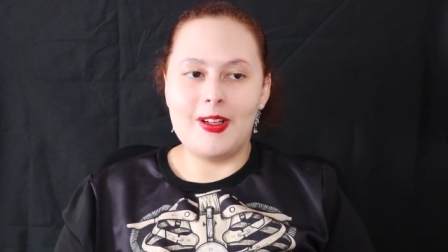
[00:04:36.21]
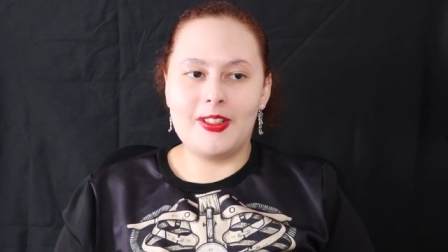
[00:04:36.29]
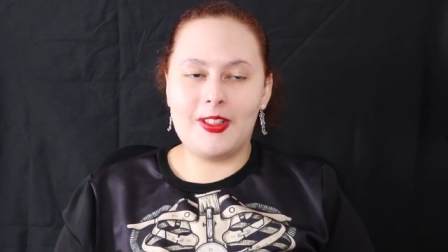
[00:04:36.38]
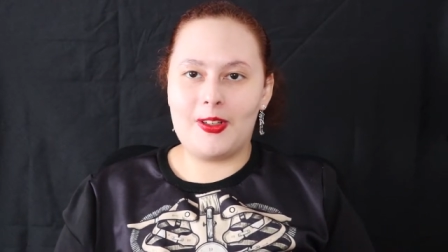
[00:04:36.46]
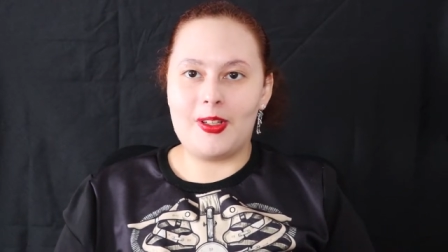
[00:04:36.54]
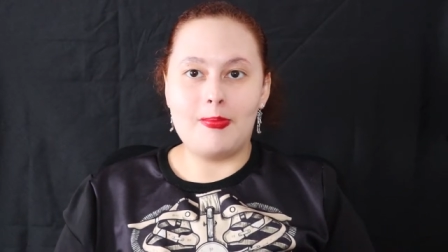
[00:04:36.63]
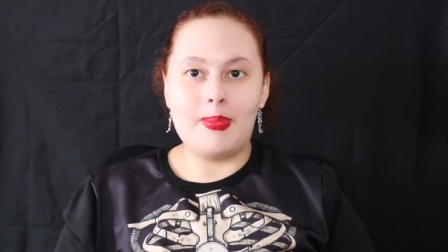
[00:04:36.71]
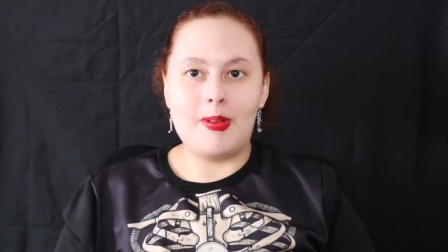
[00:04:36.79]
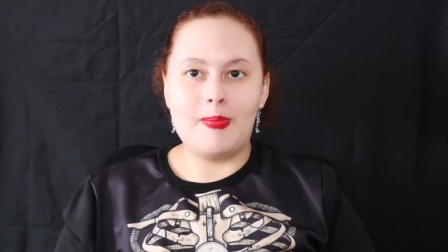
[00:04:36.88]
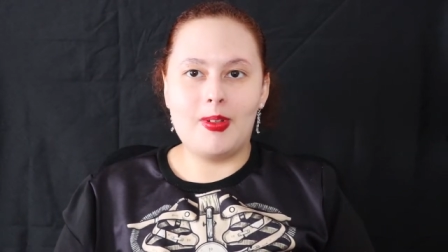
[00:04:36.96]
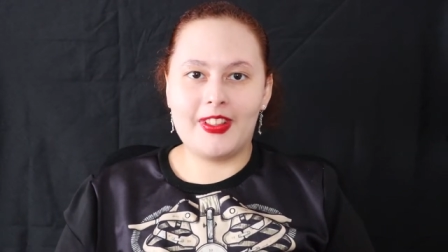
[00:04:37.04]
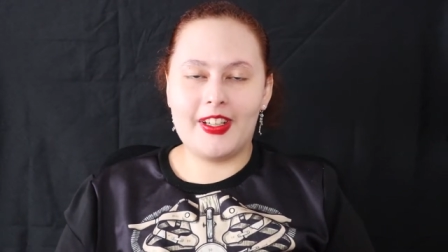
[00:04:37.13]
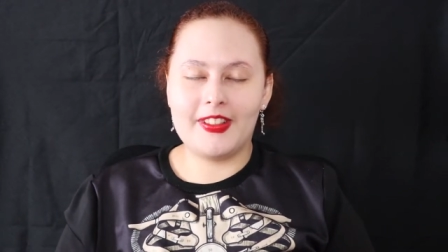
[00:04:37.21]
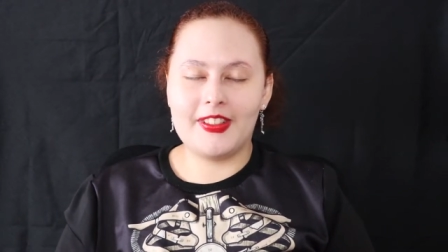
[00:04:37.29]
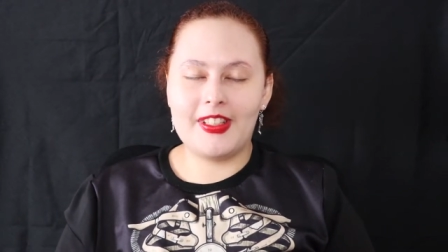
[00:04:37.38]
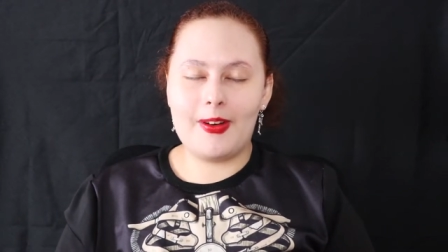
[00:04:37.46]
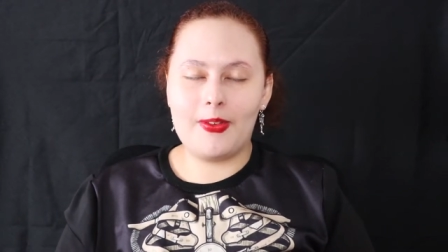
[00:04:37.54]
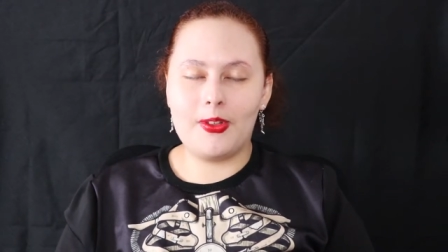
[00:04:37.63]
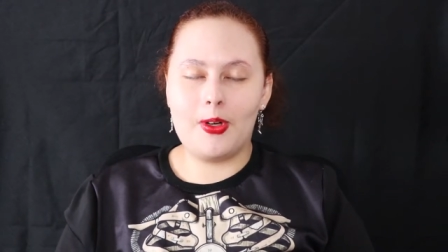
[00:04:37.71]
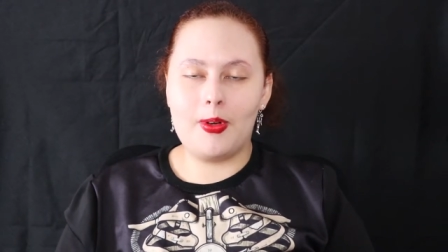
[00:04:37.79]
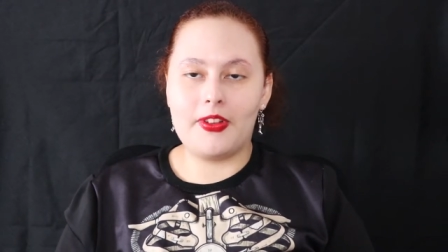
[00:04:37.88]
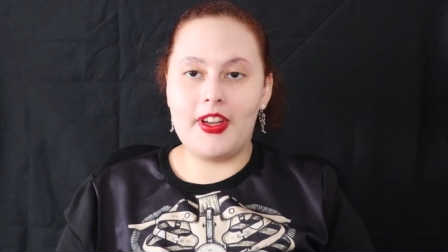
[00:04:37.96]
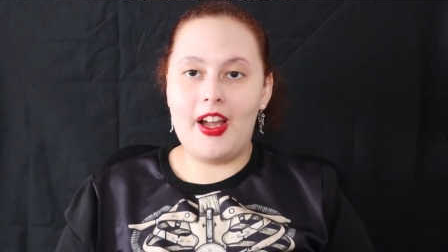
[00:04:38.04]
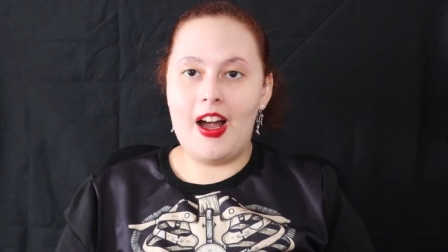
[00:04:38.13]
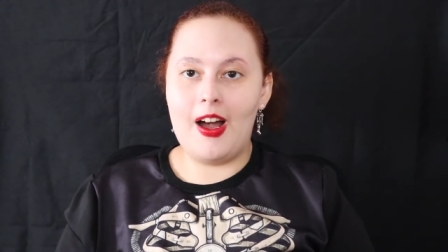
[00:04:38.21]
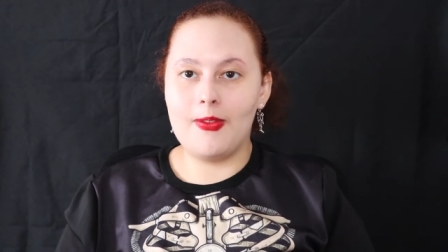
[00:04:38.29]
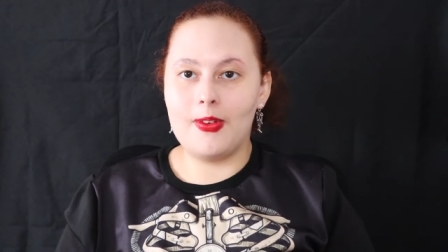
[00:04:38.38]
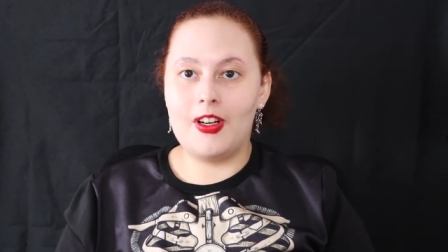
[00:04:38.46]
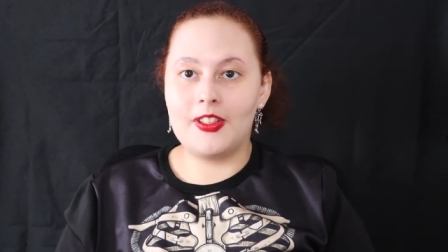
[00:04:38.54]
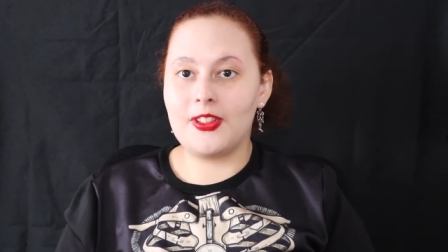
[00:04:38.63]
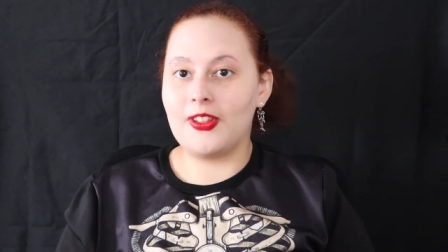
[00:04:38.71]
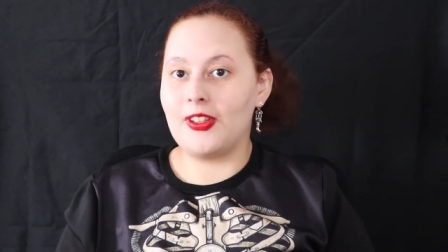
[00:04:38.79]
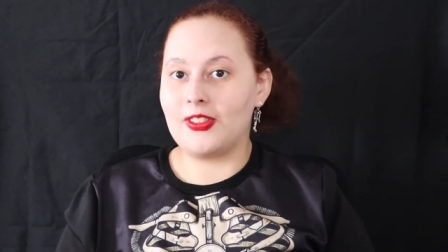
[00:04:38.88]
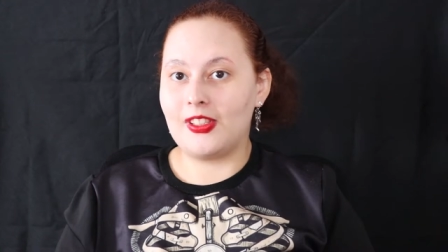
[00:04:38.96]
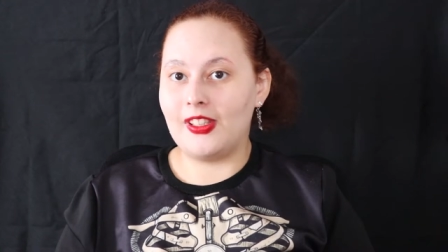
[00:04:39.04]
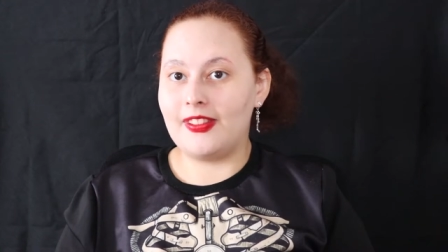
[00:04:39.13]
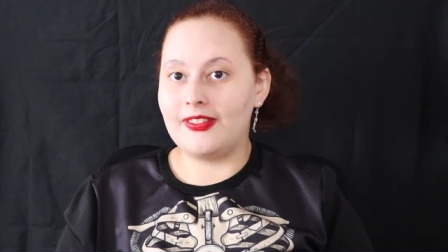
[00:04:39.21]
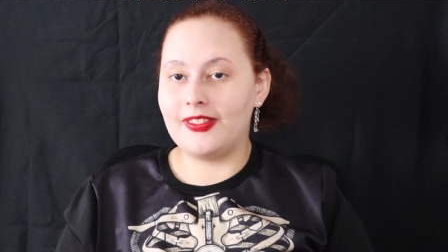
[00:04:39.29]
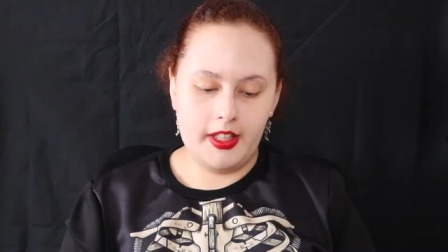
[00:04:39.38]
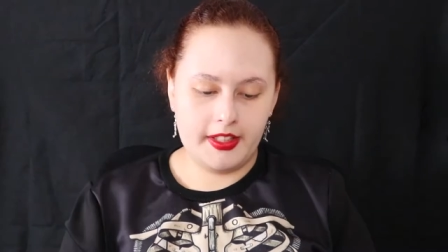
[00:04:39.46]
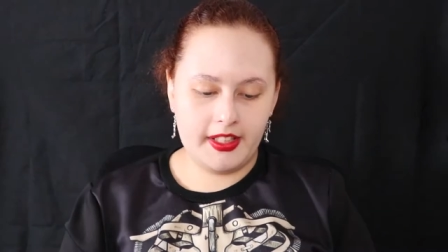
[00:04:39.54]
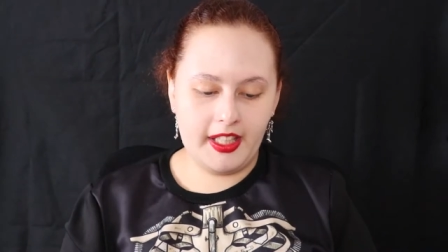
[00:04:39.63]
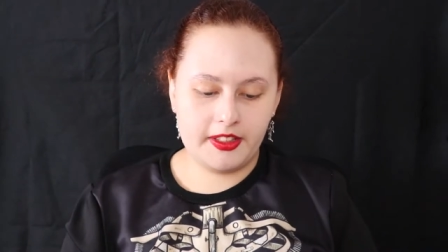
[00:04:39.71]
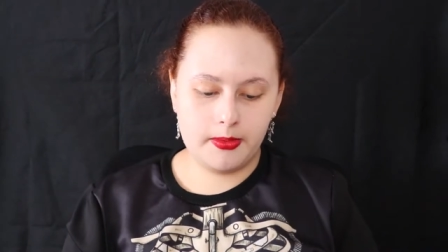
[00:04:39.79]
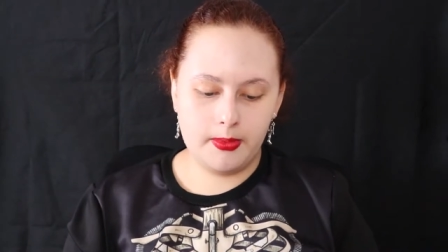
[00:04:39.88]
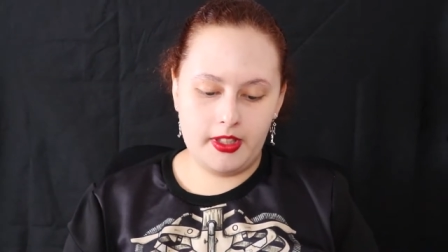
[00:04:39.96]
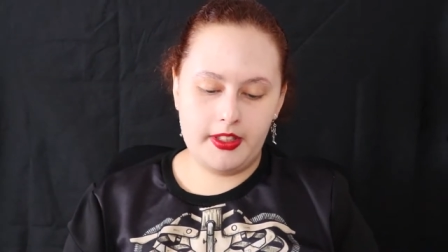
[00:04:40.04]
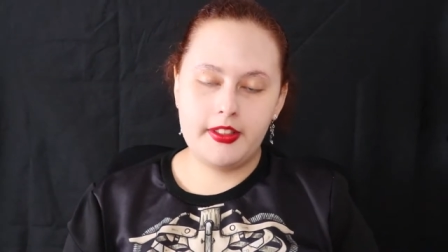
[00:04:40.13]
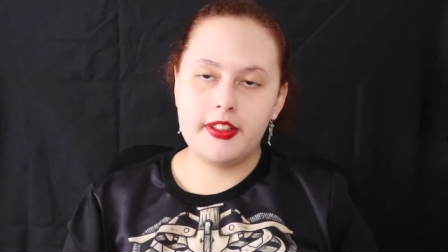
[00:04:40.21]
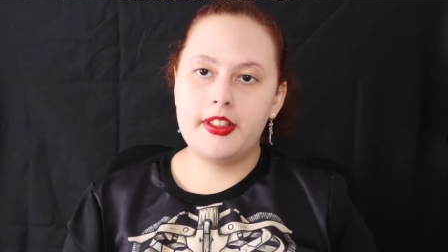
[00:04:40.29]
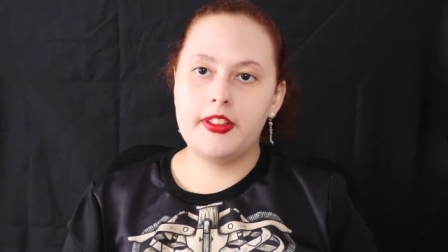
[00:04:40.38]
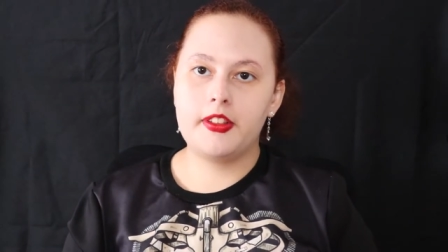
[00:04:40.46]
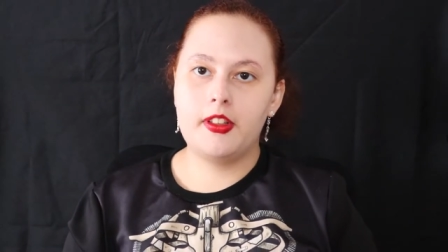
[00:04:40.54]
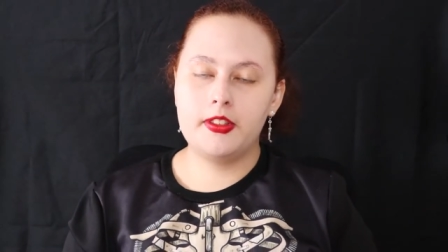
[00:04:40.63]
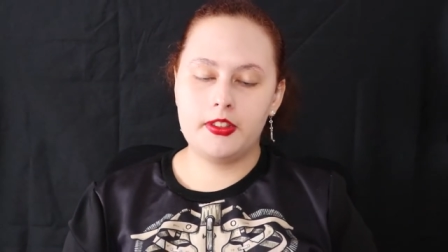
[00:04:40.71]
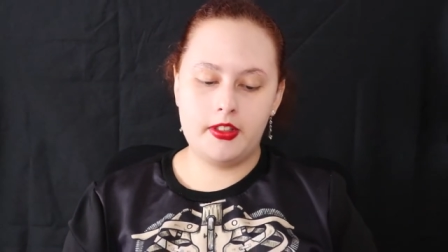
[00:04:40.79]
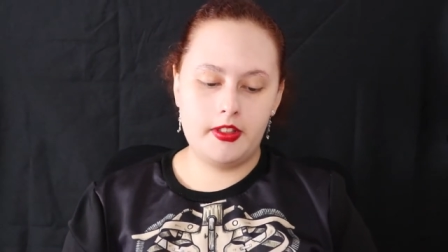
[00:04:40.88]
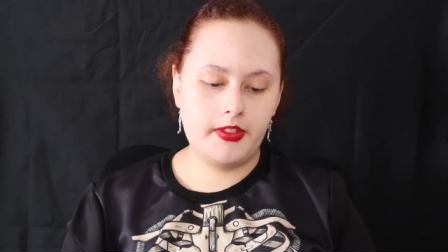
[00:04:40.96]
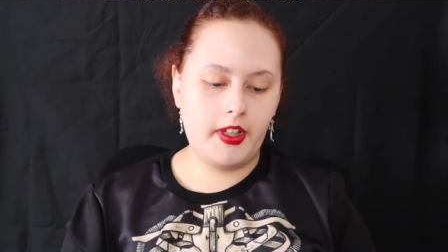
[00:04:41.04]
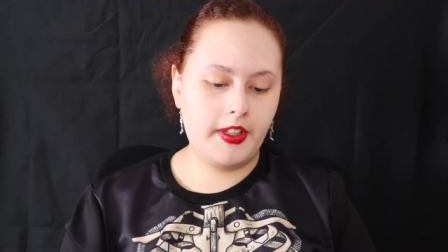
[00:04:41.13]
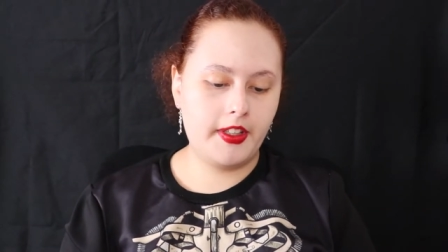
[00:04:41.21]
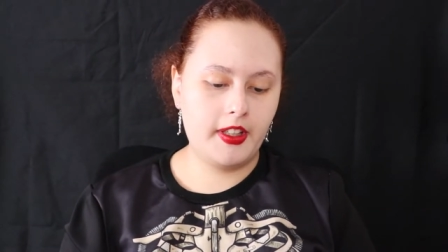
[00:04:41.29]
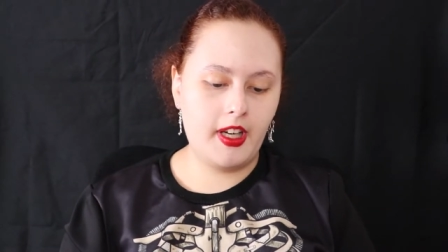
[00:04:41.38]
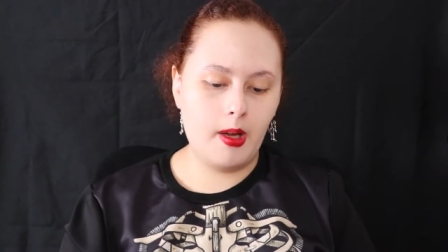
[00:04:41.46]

nerdy people, because you never know what they have under their sleeve. The next one is also a very good